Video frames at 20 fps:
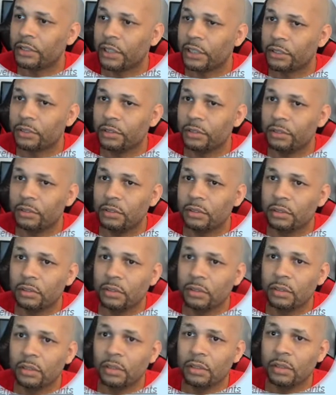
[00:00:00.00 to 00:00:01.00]
section,
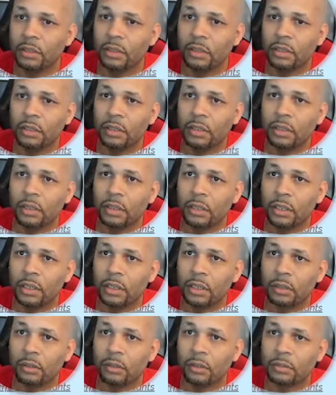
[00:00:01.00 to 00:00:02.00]

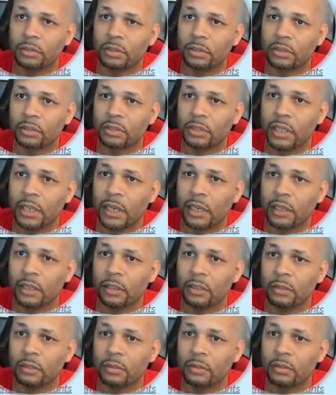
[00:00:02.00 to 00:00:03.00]
and I go up to
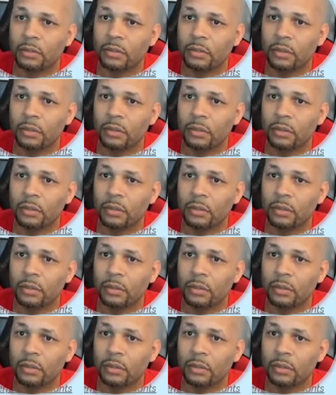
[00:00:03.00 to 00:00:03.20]
style,